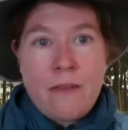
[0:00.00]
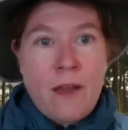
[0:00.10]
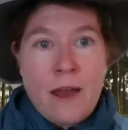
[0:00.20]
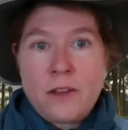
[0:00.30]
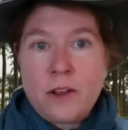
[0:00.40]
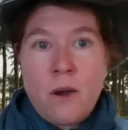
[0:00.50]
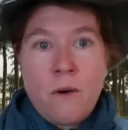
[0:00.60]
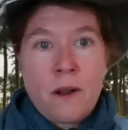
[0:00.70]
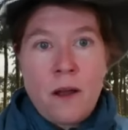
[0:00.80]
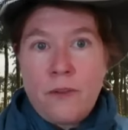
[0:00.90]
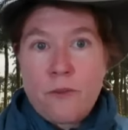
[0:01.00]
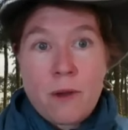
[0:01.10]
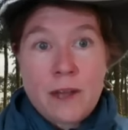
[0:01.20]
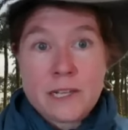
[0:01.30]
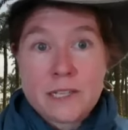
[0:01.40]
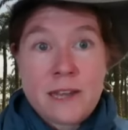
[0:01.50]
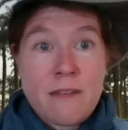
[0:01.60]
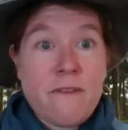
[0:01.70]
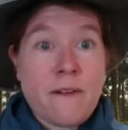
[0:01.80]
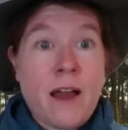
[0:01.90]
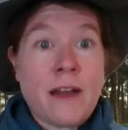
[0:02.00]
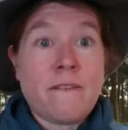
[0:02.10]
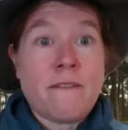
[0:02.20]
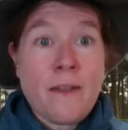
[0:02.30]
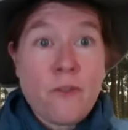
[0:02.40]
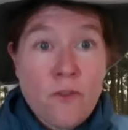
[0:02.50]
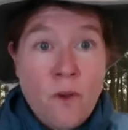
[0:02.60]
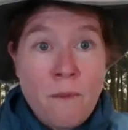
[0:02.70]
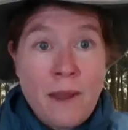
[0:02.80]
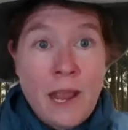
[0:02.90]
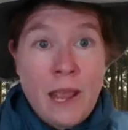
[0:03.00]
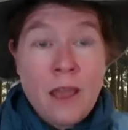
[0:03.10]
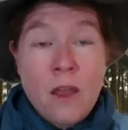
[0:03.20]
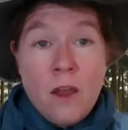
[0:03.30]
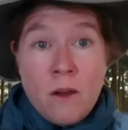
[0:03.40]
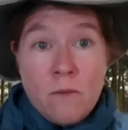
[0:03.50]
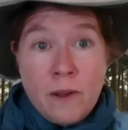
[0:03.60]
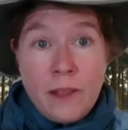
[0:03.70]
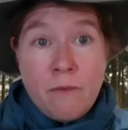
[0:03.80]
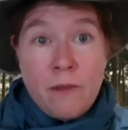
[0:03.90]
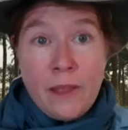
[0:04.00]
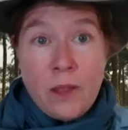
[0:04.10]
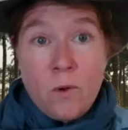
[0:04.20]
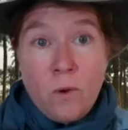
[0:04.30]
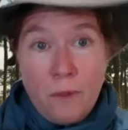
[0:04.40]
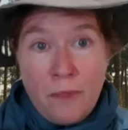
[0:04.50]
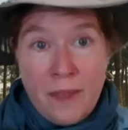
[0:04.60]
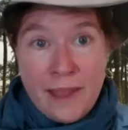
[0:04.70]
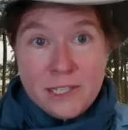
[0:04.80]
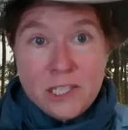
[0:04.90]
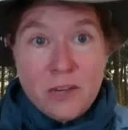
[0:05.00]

I've gotten to go on all these projects, and I've gotten to find so many really, really cool things.